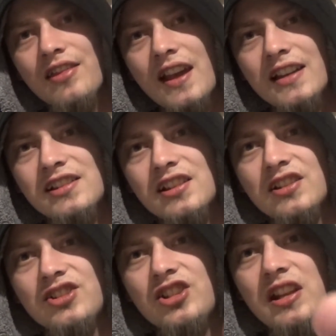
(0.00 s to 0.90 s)
that's
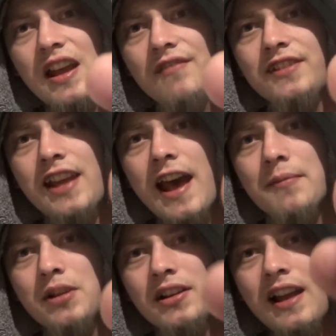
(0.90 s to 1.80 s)
Schieve
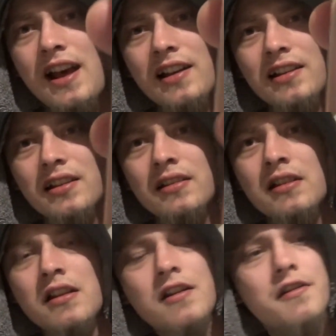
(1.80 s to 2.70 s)
Tabarnak
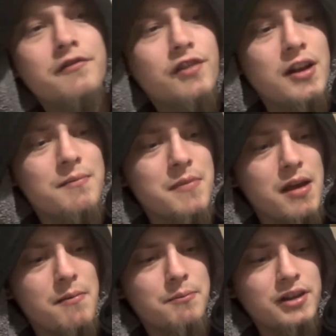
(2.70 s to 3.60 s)
from
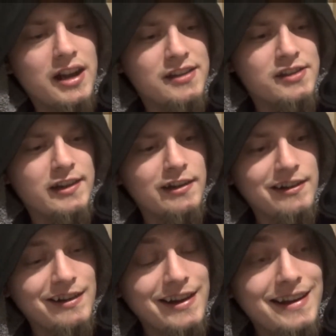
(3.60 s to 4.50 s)

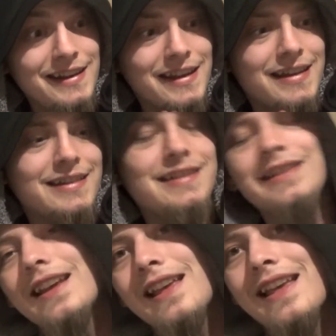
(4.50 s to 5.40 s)
Brasserie
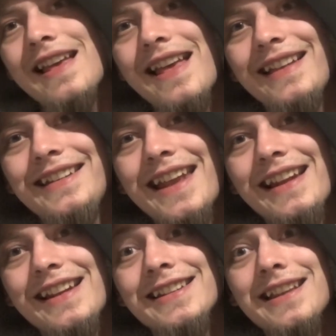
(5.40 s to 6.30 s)
de, de
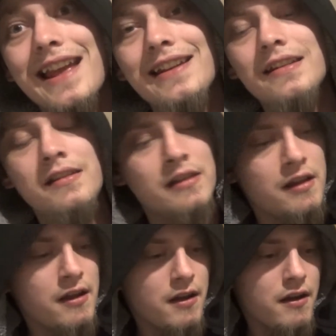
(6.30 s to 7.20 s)
la Senne
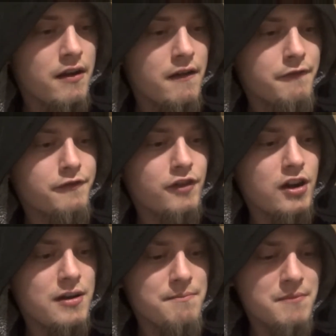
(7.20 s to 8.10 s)

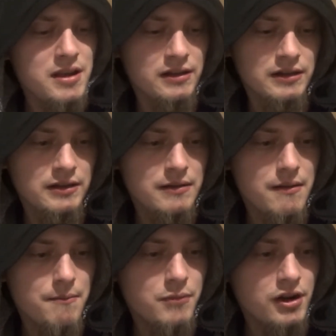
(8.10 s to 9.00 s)
from
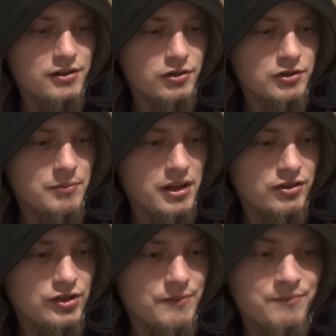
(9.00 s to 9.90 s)
Brussels,
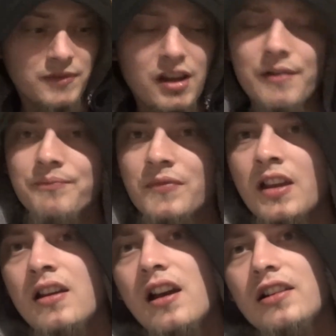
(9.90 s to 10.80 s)
Belgium. Yeah,
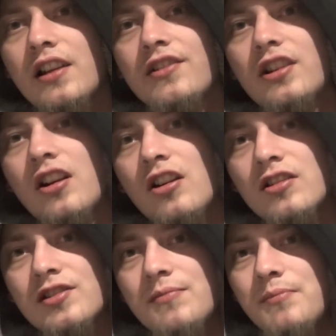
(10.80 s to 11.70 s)
another
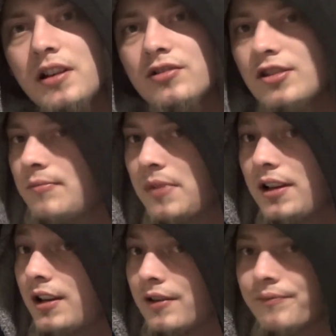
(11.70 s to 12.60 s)
awesome Belgian
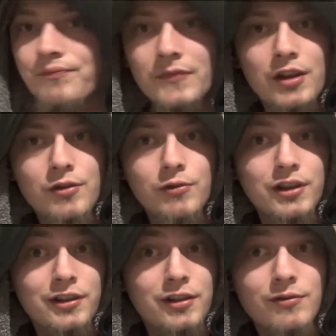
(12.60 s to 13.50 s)
beer. Who
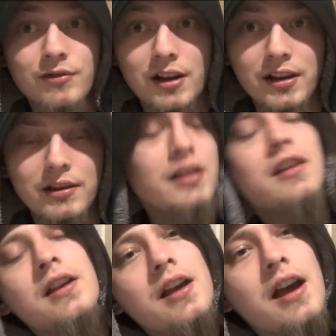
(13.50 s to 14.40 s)
would have known, right?
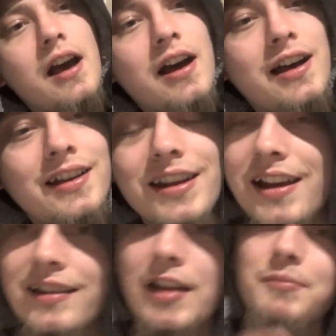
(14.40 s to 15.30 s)
Uh,
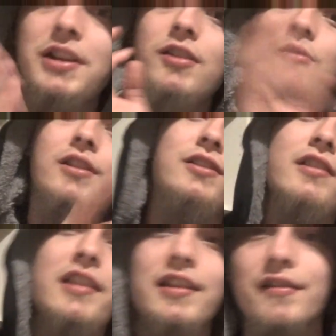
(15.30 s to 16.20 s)
yeah, let me know what you
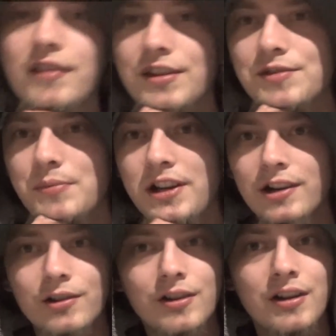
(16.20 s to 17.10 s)
think of this
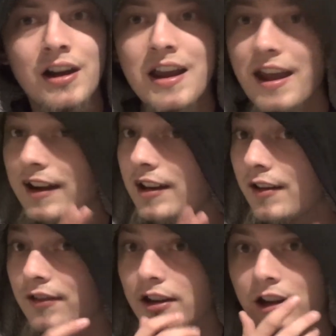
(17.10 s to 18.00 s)
beer or any
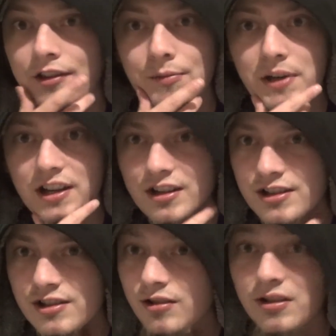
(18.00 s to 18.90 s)
of their other
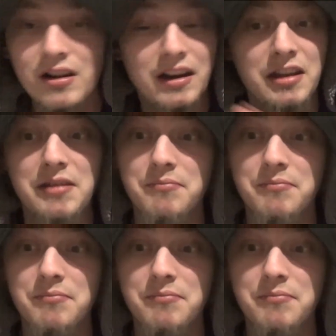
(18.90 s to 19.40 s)
beers or any